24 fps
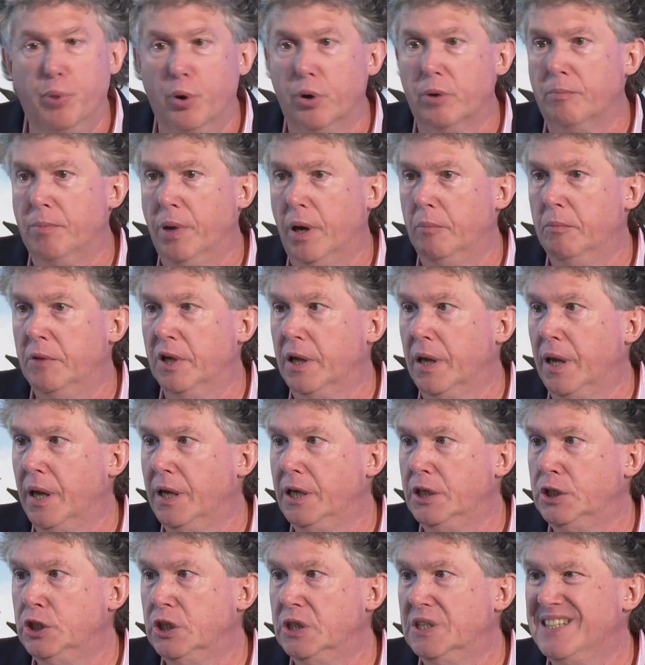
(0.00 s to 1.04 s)
book
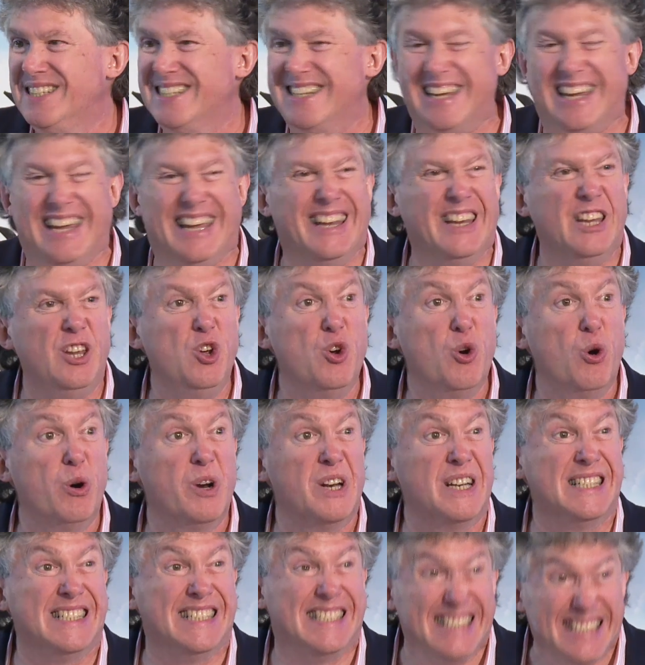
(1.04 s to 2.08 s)
publications in
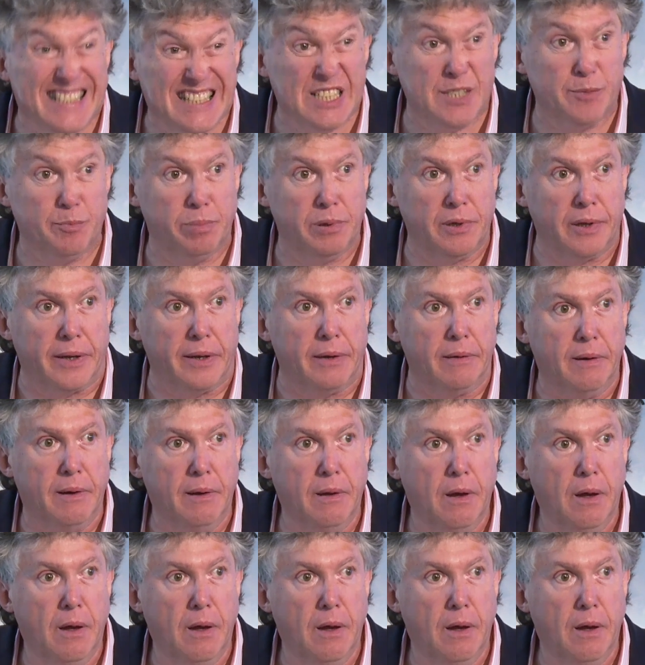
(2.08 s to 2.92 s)
your discipline